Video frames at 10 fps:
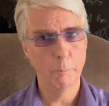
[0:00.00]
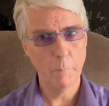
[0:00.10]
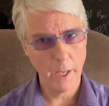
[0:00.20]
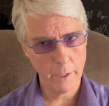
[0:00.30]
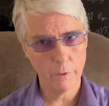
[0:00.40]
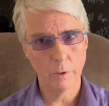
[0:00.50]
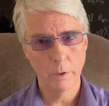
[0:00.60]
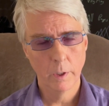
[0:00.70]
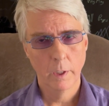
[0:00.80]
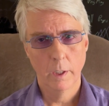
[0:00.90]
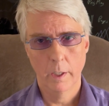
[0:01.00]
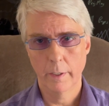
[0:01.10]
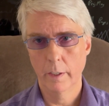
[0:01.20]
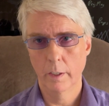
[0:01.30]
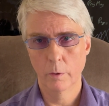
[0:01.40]
matter
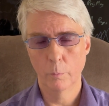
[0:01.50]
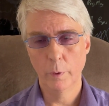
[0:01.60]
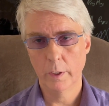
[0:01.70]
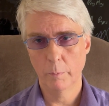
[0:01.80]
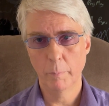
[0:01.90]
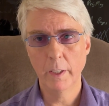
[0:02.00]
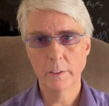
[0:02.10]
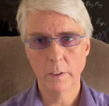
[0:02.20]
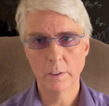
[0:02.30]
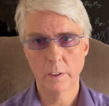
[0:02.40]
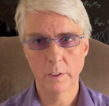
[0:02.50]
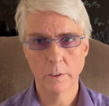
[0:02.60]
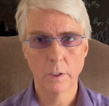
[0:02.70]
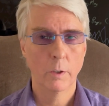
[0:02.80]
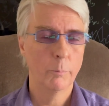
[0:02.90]
on a weekly basis
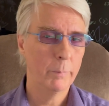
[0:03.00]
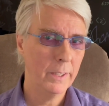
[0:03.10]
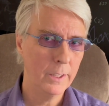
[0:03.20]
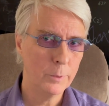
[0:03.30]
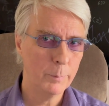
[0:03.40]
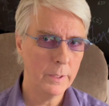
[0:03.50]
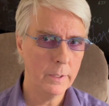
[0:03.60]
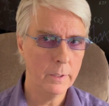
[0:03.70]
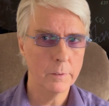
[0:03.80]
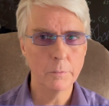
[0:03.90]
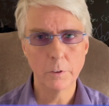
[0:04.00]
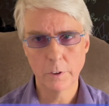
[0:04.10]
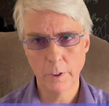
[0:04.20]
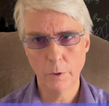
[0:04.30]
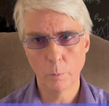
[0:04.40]
is PHP,
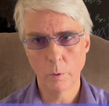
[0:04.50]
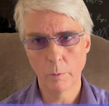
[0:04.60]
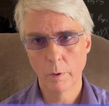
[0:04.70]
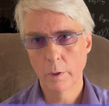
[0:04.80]
SQL,